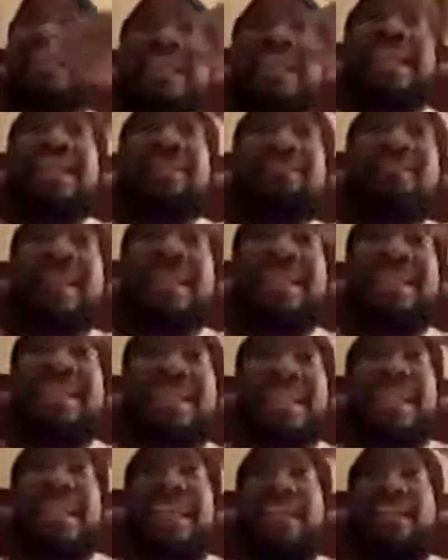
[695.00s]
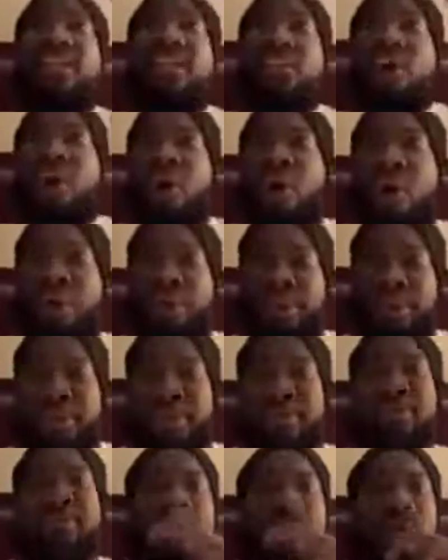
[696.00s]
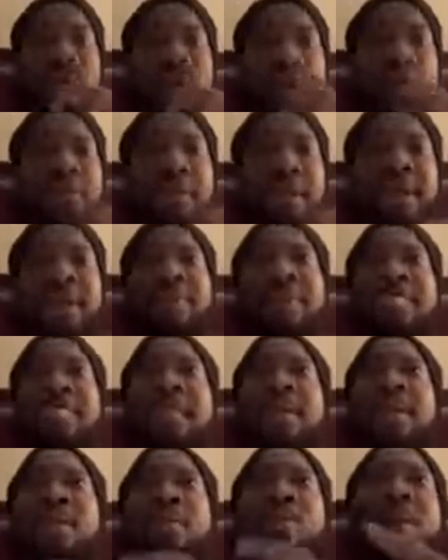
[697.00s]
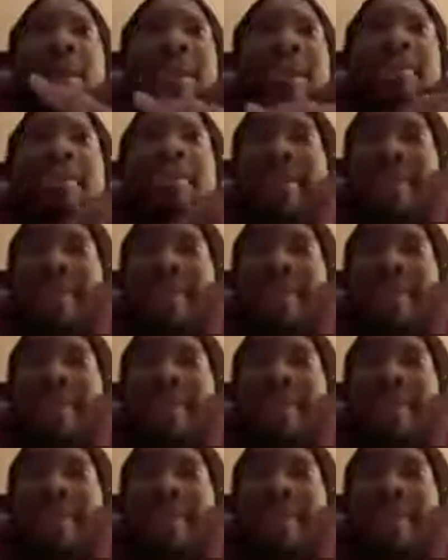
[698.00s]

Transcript: they maintain order? Okay, when there's a